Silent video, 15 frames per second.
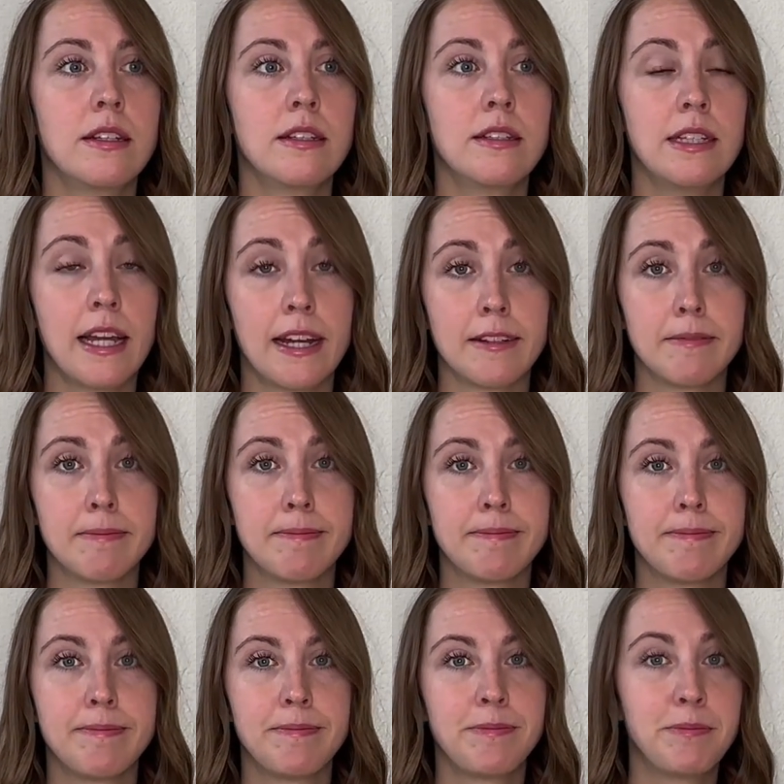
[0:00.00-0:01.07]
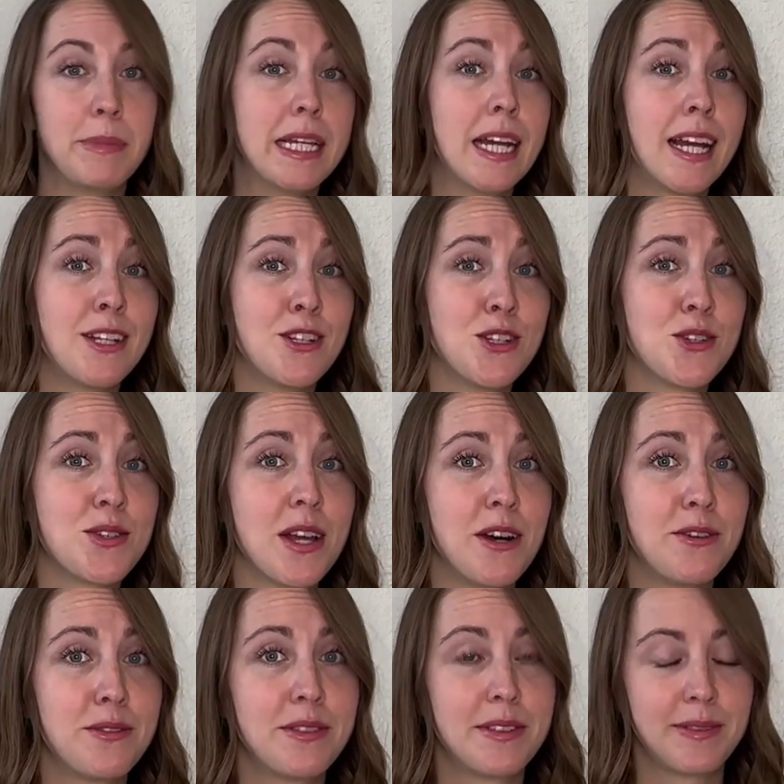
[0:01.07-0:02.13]
yeah, be kind to
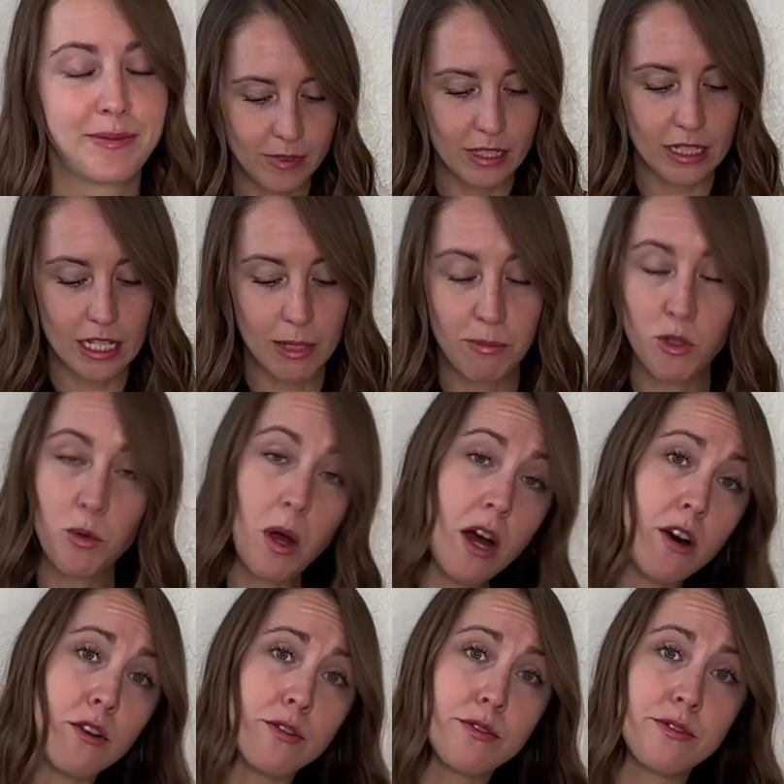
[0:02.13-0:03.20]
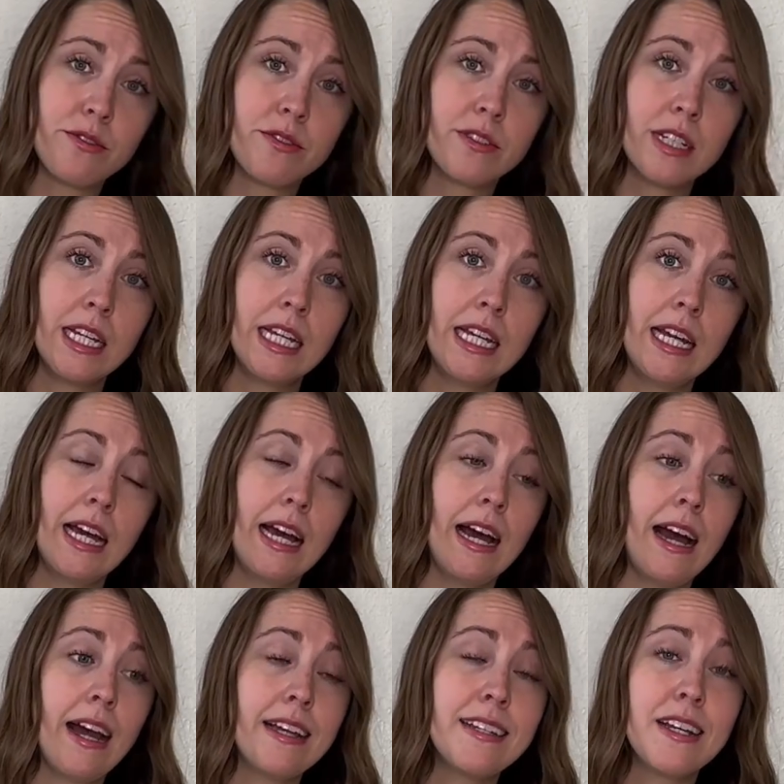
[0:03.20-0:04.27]
yourself. Tip 12,
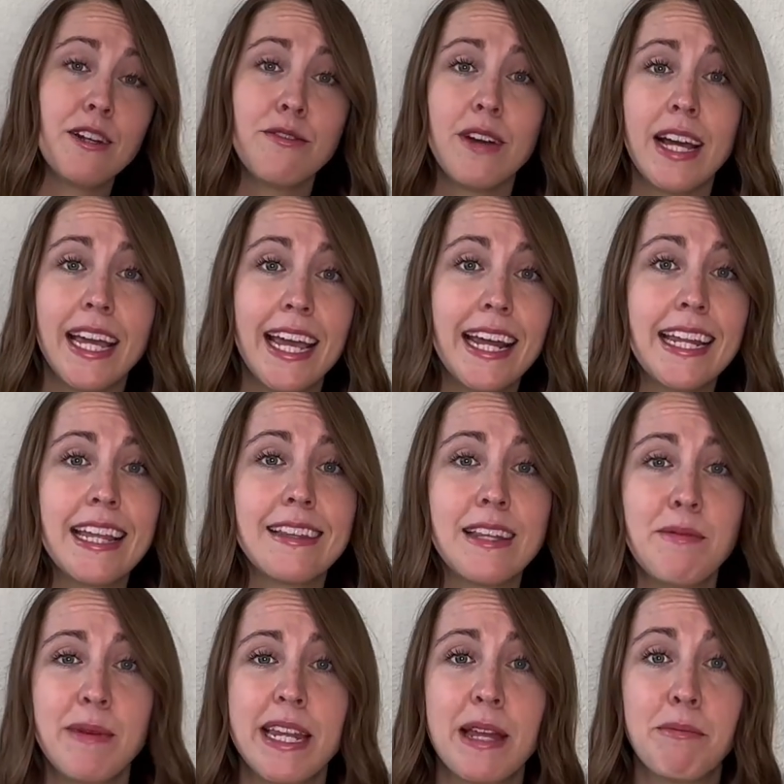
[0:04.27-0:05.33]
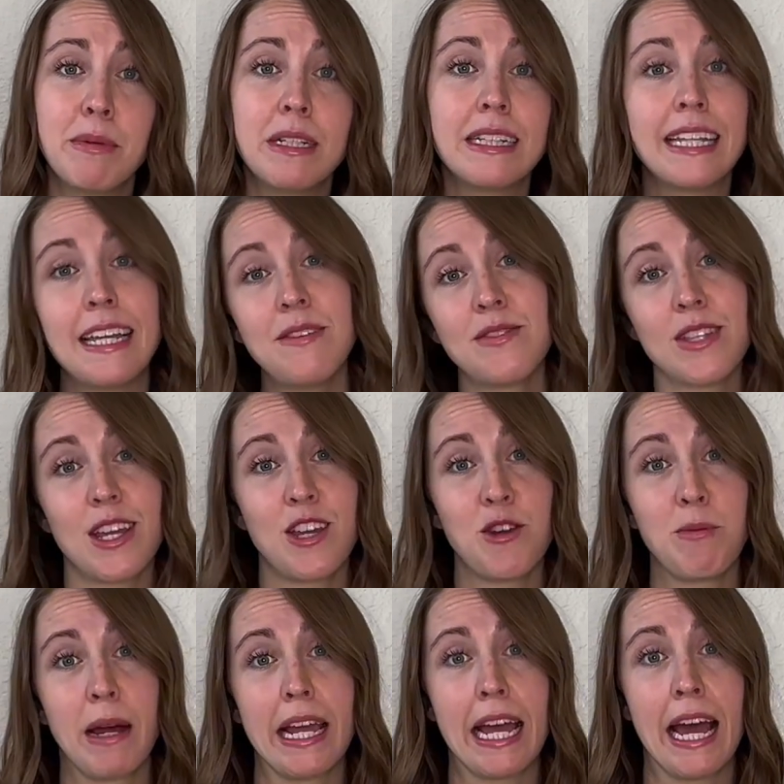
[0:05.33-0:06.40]
identify any limiting beliefs that you
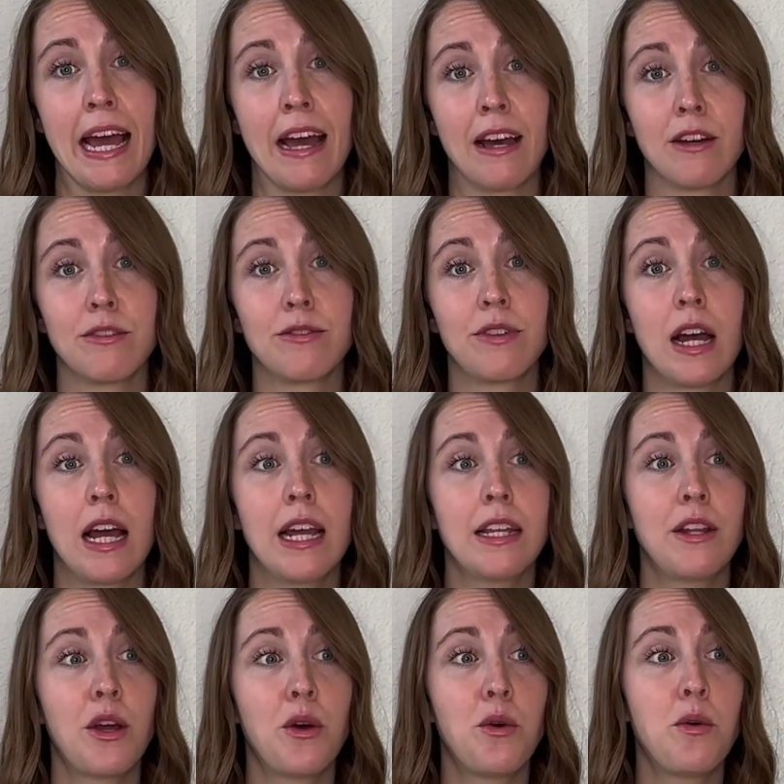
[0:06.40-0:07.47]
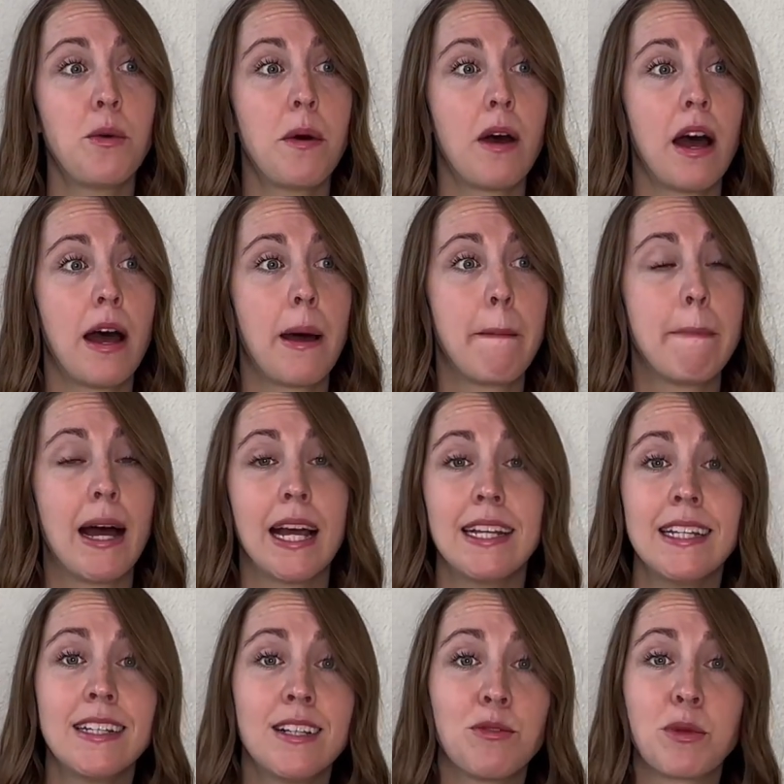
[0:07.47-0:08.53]
might have. I know I
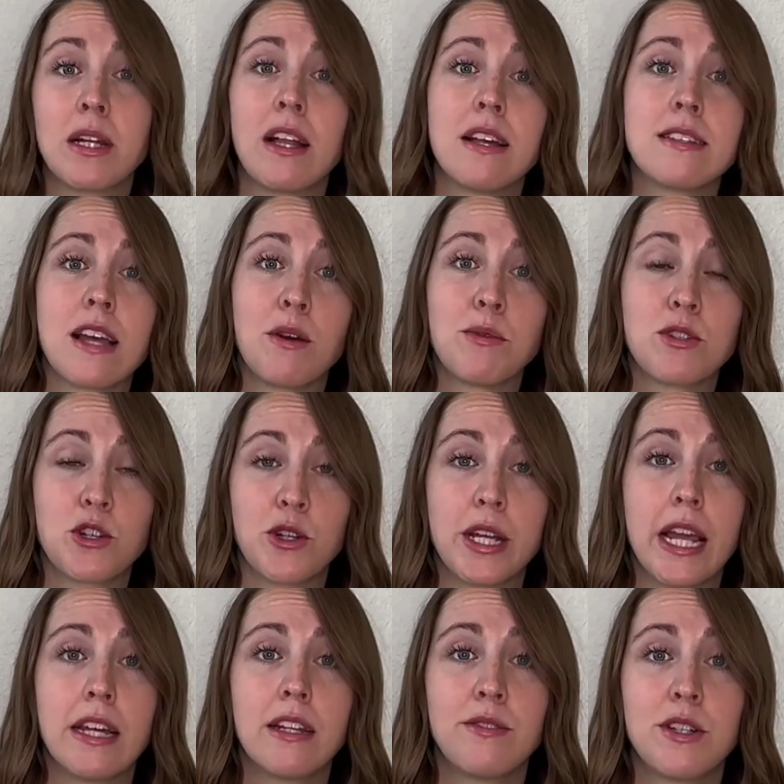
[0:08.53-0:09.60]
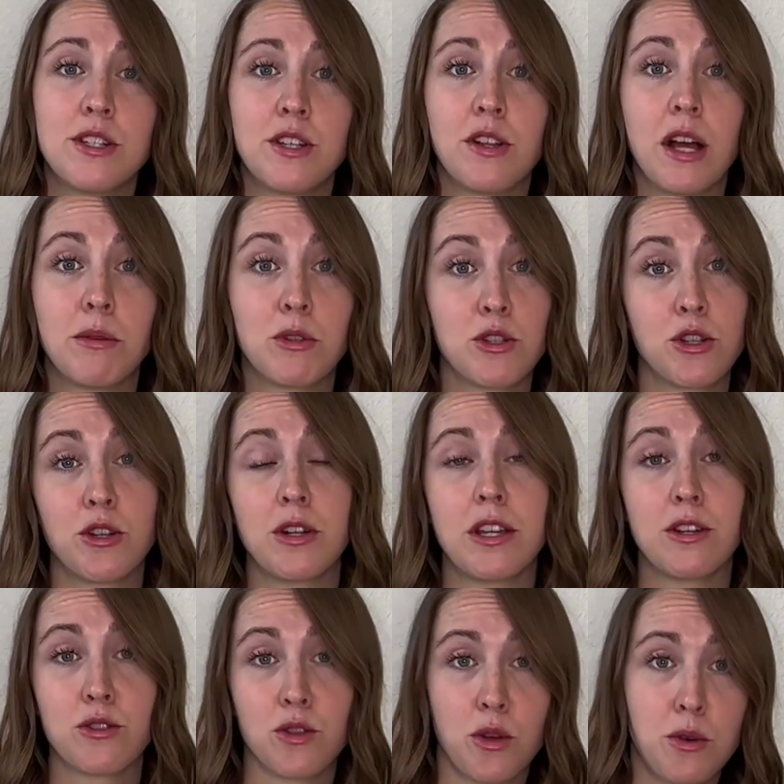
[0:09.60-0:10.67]
didn't realize I was creative until I was 30
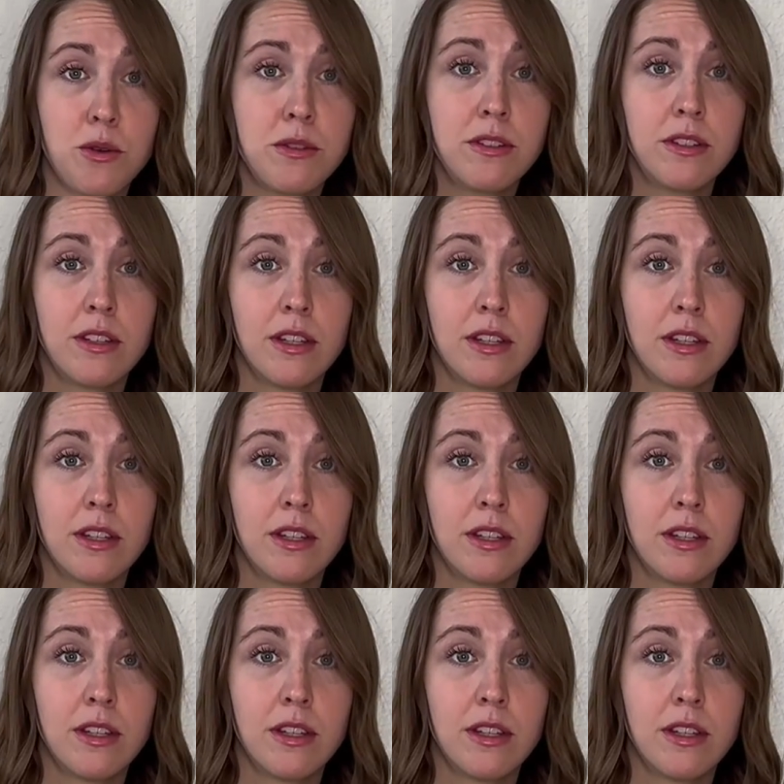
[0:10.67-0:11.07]
years old,